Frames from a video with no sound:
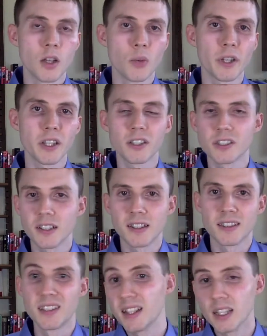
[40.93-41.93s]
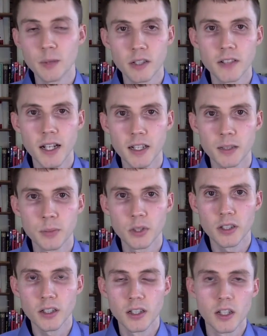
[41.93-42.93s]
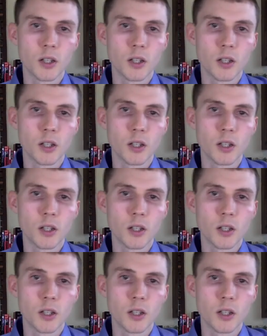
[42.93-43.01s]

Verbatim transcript: Whether you're just thinking about writing a book,